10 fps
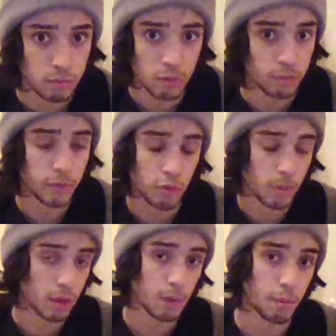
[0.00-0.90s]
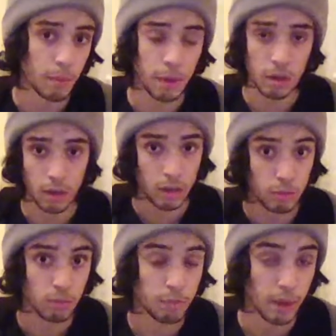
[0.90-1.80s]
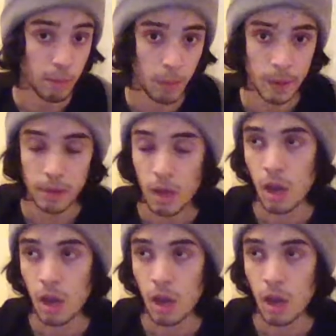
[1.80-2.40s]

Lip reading: The first thing that came to my mind. I got a bad mind.